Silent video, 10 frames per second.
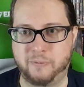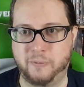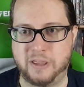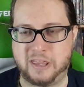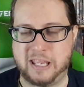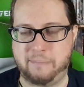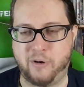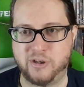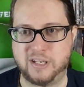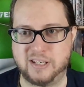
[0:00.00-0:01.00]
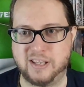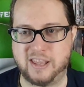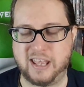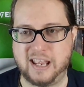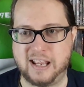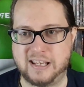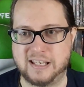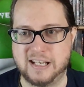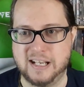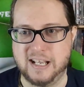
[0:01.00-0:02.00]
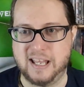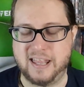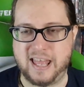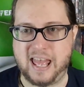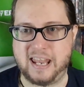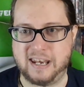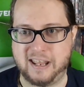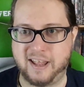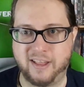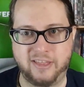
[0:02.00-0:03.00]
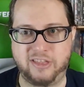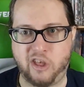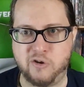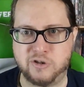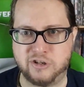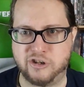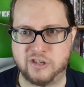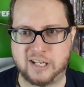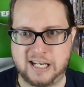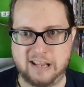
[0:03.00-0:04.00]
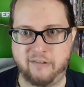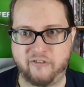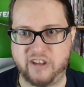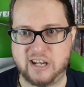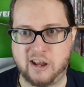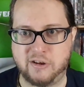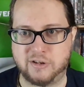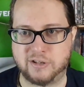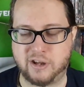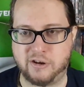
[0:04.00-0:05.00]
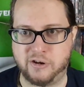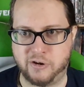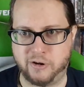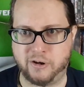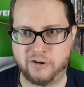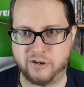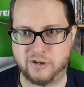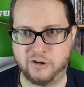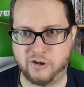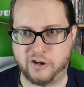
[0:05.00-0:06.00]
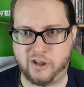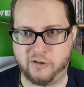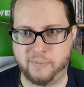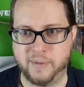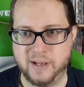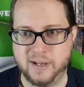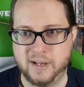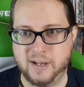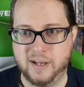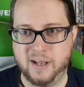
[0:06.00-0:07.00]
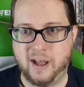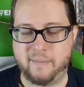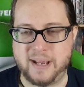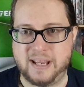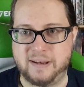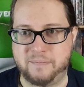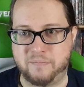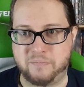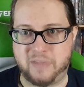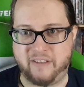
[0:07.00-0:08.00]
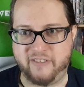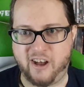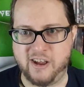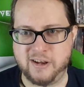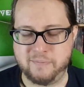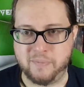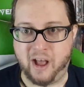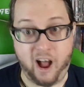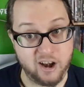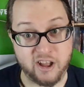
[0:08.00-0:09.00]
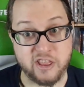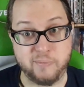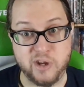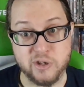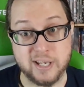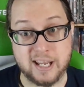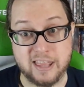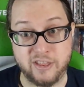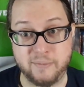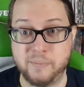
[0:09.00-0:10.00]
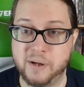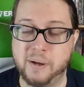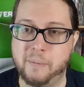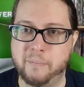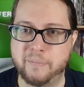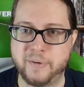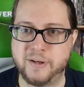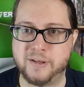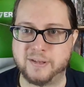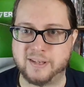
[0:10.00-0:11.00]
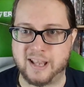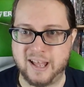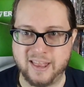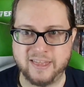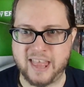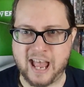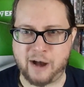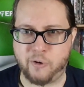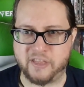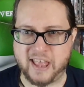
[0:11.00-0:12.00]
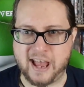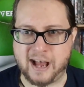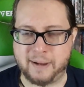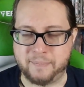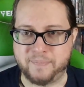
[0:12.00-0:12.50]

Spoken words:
with the bosses and things, then those are just clearing videos so you can just look at them. I mean, they're fine. I like the music in them, but they are what they are.